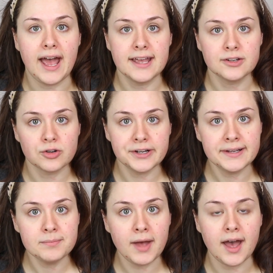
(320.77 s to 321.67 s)
eye
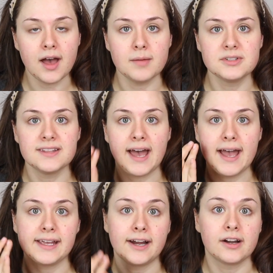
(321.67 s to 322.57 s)
cream to the
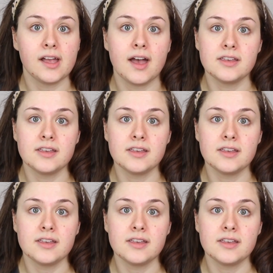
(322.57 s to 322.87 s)
eye area.